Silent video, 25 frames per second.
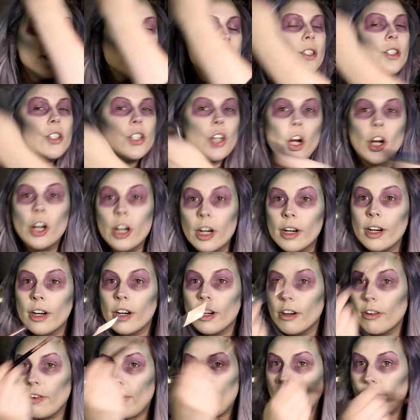darker
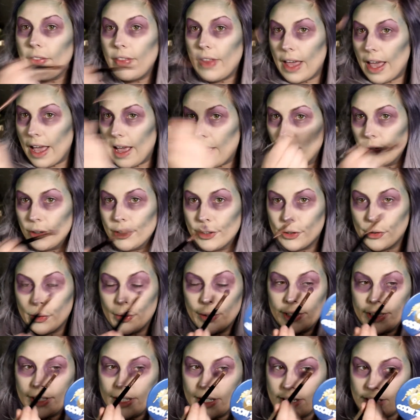around the outer
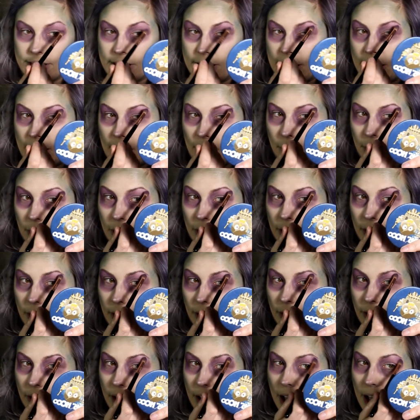corners, and then I'm gonna
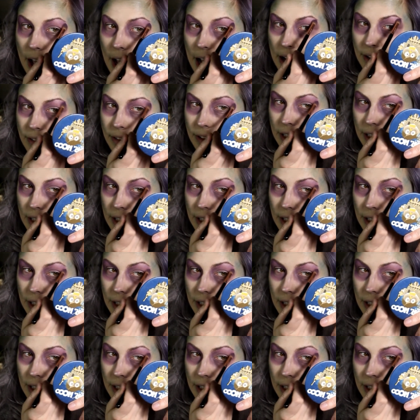have a